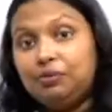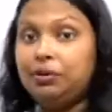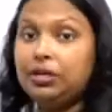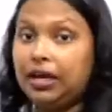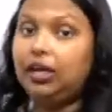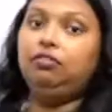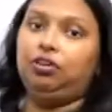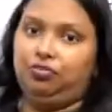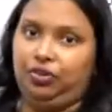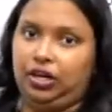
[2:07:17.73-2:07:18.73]
will be negative
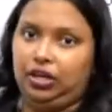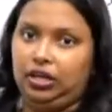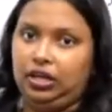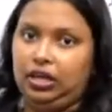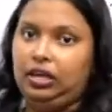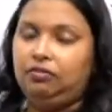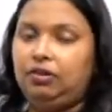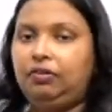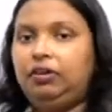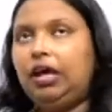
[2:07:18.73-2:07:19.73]
infinity.
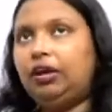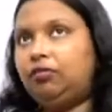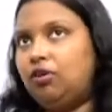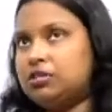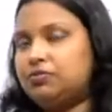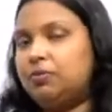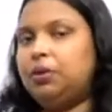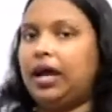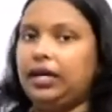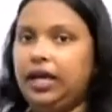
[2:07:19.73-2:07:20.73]
When we get closer from
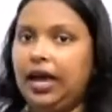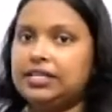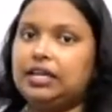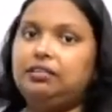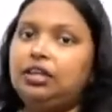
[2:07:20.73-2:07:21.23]
the right hand side,